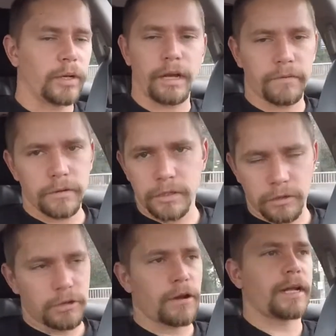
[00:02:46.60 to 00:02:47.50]
whatever,
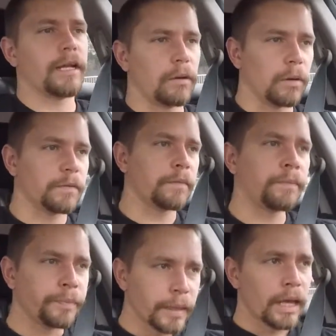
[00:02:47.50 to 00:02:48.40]
to try to get a hold of
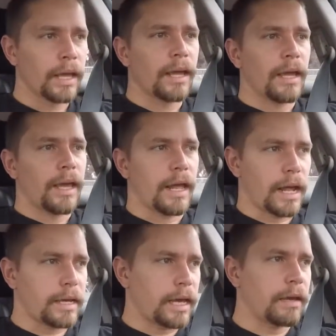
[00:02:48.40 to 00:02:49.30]
him, and
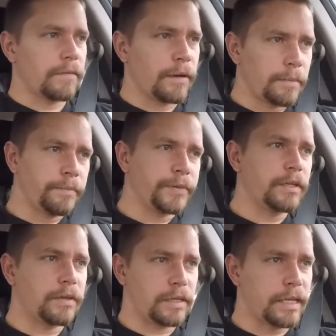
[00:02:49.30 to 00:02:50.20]
I gave him
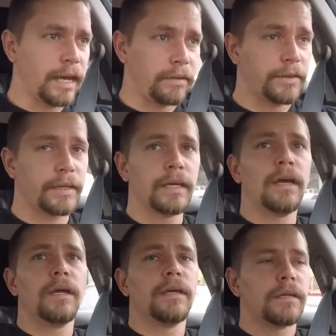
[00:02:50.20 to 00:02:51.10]
till the
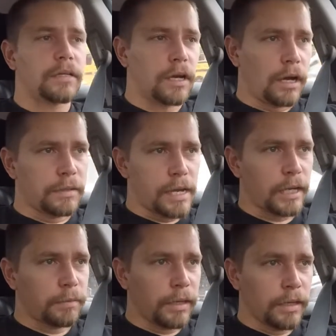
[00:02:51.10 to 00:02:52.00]
10th to
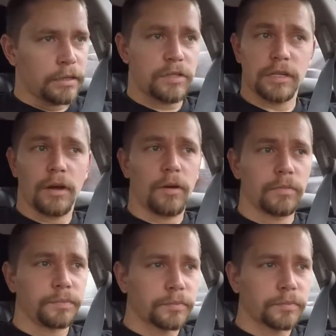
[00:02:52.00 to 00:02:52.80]
contact me. So